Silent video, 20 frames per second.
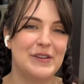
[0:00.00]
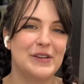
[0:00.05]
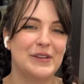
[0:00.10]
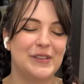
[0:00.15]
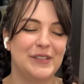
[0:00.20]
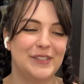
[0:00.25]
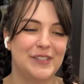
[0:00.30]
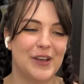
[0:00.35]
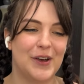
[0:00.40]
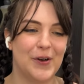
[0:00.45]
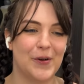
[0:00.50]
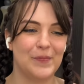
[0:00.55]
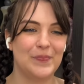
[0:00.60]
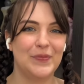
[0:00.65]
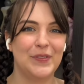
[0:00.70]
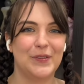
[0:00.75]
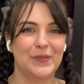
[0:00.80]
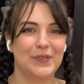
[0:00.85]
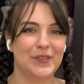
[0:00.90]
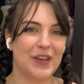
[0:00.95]
So
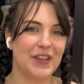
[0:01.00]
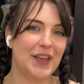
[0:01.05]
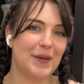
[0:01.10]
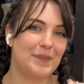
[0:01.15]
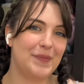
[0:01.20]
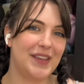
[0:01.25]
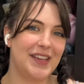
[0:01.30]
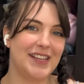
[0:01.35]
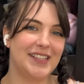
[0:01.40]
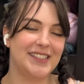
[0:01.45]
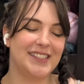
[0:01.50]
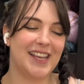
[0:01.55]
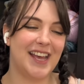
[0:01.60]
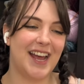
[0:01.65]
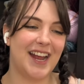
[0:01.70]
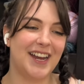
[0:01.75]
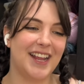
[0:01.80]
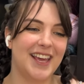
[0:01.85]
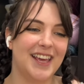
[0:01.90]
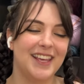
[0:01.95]
with all that being
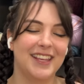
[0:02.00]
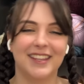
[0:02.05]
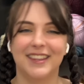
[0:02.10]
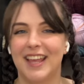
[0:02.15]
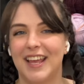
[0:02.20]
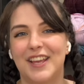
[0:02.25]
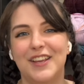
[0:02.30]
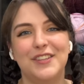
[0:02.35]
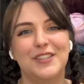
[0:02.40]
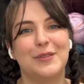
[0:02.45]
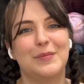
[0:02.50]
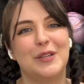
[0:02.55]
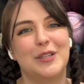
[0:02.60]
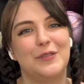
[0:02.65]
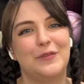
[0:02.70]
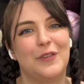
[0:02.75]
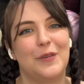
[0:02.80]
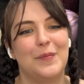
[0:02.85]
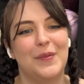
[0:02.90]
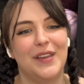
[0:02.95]
said, thank you so much
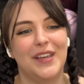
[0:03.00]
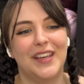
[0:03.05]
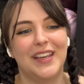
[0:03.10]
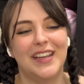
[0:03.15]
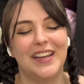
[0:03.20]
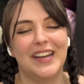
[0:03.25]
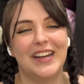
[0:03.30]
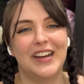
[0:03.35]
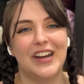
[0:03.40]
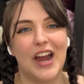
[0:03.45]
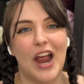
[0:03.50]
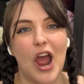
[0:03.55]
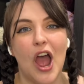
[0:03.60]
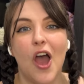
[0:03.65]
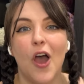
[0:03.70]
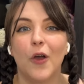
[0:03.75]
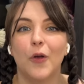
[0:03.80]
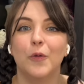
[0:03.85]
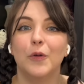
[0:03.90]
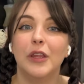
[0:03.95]
for being here.
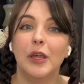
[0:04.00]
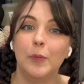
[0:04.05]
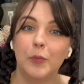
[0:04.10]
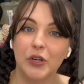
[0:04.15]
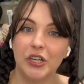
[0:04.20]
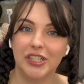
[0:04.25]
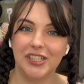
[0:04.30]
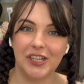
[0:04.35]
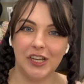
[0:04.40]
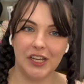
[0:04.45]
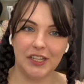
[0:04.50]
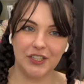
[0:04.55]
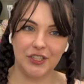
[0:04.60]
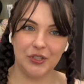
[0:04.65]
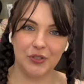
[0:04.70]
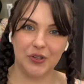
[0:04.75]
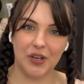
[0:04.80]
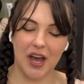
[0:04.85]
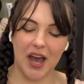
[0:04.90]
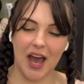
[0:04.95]
Really appreciate
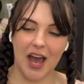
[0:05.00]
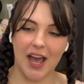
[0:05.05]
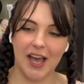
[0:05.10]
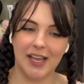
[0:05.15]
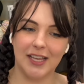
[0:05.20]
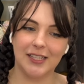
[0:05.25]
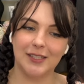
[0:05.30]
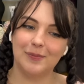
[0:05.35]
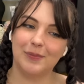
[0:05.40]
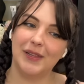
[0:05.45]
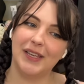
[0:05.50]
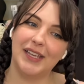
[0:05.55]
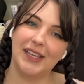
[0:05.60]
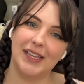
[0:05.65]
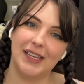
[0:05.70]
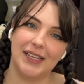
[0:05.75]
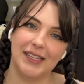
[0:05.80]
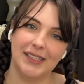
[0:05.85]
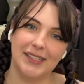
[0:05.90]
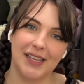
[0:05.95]
you guys.
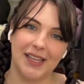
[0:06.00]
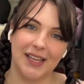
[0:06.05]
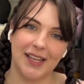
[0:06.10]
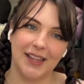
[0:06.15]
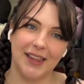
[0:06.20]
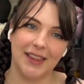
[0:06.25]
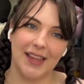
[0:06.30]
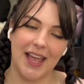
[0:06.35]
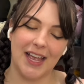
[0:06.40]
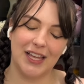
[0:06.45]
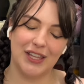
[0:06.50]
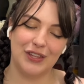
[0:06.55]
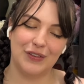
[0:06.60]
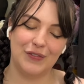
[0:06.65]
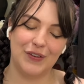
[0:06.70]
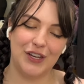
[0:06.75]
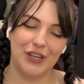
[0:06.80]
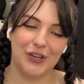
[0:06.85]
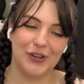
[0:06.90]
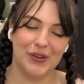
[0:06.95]
Please like the
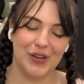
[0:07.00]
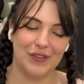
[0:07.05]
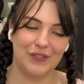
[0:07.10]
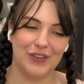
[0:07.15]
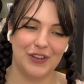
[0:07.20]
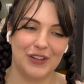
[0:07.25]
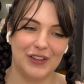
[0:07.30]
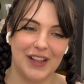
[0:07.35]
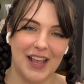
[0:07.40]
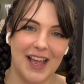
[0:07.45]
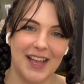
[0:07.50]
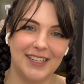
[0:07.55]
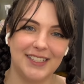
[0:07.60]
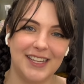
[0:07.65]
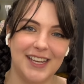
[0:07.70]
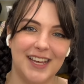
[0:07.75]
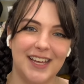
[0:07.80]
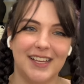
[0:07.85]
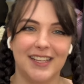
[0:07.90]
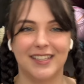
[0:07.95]
video if you liked
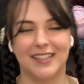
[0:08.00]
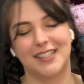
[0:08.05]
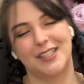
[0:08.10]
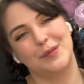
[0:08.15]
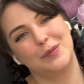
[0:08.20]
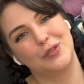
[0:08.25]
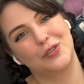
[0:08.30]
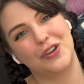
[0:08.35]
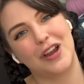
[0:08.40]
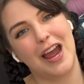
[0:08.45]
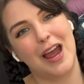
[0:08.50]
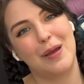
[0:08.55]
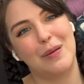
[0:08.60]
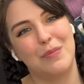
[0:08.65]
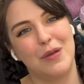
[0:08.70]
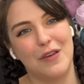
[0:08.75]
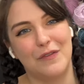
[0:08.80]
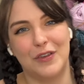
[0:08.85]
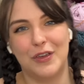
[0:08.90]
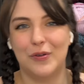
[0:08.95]
it and
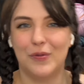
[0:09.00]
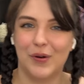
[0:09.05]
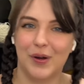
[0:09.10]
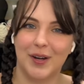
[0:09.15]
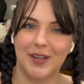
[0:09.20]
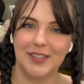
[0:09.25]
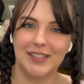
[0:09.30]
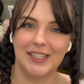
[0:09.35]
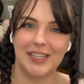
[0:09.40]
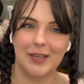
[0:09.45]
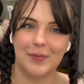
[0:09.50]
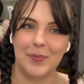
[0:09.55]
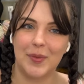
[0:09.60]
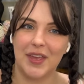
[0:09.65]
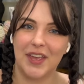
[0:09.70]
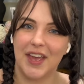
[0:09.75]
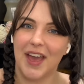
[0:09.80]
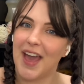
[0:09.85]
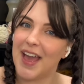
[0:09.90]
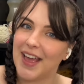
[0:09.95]
subscribe if you want to see
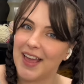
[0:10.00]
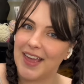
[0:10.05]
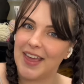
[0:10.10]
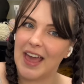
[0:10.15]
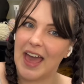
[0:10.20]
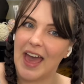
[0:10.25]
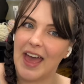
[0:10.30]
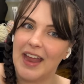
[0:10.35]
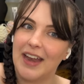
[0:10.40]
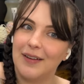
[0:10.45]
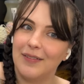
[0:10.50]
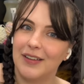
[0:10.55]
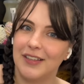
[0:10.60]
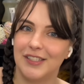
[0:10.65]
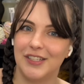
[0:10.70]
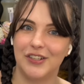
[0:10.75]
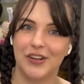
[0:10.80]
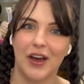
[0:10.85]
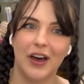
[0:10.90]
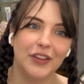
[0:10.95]
me again,
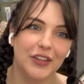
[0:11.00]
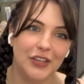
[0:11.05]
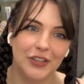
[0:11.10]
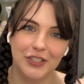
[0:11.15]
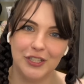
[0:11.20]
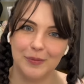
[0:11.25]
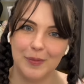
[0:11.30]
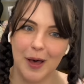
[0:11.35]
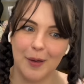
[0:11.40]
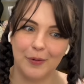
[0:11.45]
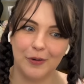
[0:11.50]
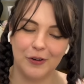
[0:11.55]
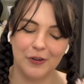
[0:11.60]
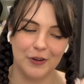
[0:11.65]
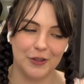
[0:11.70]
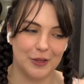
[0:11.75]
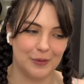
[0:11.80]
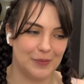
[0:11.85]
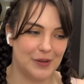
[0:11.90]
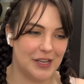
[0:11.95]
because you know how the YouTube
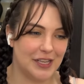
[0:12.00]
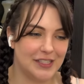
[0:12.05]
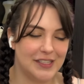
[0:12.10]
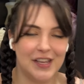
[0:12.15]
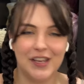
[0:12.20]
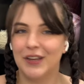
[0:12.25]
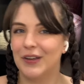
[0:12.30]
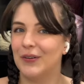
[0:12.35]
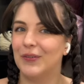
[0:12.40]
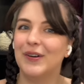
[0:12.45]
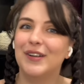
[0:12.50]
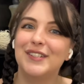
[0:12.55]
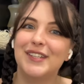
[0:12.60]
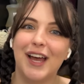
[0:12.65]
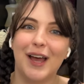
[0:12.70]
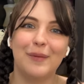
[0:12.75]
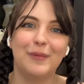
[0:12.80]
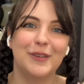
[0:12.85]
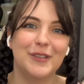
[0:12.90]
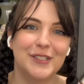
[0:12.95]
algorithm is. One
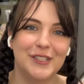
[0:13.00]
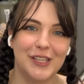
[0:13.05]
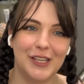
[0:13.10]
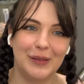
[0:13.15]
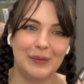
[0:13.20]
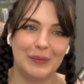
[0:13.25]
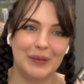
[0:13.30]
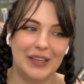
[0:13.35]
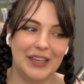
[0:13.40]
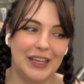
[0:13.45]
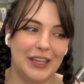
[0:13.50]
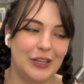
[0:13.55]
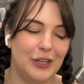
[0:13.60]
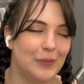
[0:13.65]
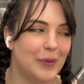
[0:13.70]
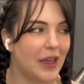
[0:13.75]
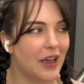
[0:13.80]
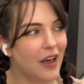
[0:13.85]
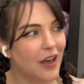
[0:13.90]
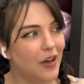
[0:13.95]
time you'll see me and you'll
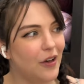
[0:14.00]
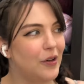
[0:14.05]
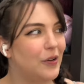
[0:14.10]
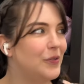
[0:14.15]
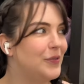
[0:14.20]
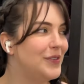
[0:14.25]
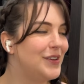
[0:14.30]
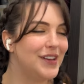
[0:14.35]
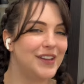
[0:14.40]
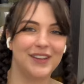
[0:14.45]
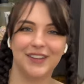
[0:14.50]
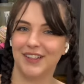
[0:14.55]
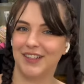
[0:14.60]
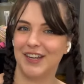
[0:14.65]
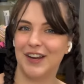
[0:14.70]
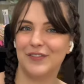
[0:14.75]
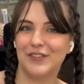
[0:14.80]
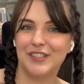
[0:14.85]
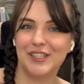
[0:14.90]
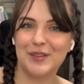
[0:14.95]
be like, oh, you
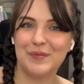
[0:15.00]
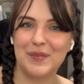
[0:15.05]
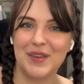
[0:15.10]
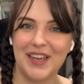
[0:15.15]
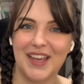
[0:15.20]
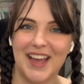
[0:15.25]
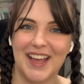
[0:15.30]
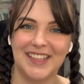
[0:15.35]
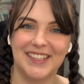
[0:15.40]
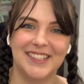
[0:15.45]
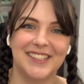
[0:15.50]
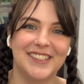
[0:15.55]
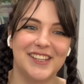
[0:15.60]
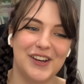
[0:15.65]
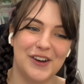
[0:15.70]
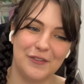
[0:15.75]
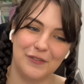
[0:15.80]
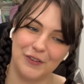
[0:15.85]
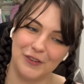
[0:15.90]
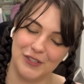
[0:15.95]
never see me again.
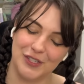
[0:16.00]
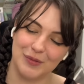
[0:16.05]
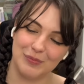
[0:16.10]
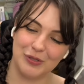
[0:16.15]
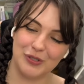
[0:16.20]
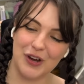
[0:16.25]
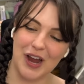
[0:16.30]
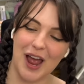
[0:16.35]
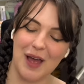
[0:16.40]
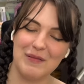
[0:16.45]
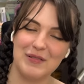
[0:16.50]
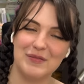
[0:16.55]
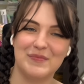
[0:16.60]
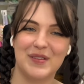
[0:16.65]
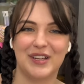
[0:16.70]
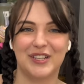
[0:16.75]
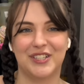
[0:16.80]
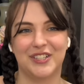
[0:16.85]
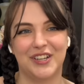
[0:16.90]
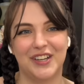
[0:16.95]
So if you subscribe, you'll
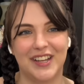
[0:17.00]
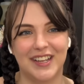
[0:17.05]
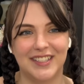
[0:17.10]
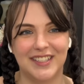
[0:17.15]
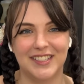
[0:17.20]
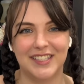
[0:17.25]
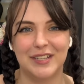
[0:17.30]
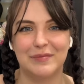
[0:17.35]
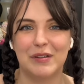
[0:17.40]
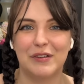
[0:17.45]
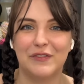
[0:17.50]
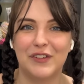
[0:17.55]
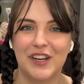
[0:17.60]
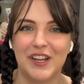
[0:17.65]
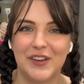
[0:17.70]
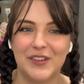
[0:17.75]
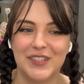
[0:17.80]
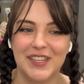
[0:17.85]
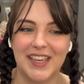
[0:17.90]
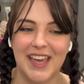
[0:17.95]
make sure you get to see my
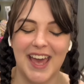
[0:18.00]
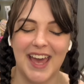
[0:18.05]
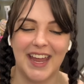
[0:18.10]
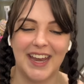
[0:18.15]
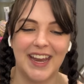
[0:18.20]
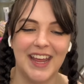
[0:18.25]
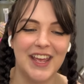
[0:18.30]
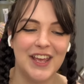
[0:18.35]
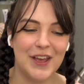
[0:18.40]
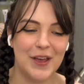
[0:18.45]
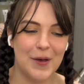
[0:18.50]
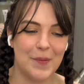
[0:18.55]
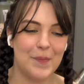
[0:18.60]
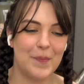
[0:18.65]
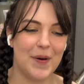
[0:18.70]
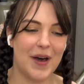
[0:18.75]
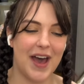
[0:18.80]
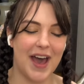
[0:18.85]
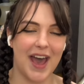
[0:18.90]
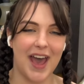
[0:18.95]
videos again.
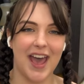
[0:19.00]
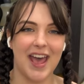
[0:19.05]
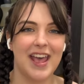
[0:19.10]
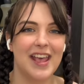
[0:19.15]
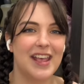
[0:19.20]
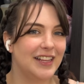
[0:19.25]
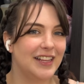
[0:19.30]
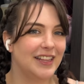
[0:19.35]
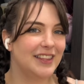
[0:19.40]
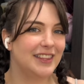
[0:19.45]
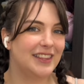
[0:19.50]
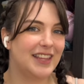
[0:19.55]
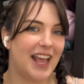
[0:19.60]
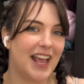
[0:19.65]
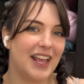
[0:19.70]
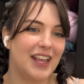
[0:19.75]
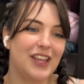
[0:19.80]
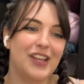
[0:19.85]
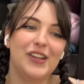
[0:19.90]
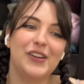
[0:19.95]
But
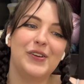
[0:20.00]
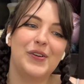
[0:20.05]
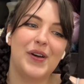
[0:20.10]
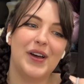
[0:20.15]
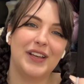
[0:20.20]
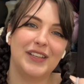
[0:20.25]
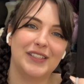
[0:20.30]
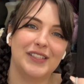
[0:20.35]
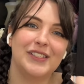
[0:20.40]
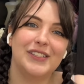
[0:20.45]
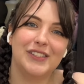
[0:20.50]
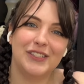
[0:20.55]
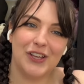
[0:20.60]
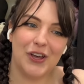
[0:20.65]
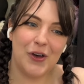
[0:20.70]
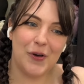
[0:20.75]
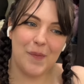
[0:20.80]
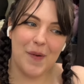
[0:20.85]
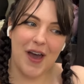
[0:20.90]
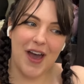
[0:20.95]
thank you
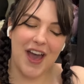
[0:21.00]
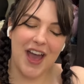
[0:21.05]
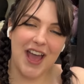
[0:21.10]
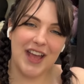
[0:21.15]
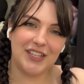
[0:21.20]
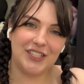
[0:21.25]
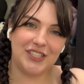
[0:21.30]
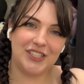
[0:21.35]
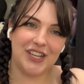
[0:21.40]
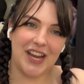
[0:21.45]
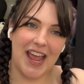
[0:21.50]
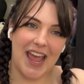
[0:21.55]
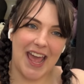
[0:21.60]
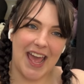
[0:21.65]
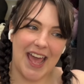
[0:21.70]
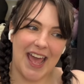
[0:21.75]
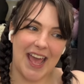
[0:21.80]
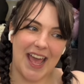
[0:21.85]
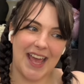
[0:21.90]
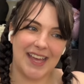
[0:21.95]
so much,
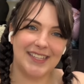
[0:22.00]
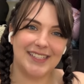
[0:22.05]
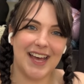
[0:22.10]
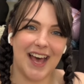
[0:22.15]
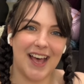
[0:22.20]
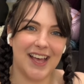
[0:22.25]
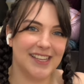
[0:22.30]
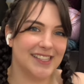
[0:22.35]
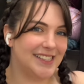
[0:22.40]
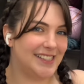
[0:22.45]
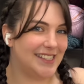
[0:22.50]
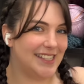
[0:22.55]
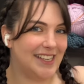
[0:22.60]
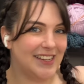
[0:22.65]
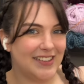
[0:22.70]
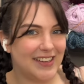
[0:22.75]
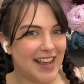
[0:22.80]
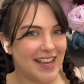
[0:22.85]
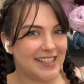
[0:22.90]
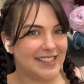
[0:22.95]
and I'll see
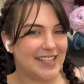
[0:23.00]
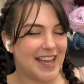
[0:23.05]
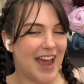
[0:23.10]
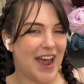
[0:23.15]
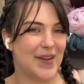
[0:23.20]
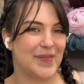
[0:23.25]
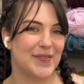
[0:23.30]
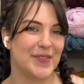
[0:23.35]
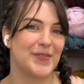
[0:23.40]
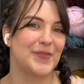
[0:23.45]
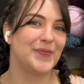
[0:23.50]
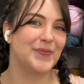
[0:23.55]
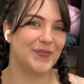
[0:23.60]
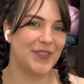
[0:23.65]
you next time.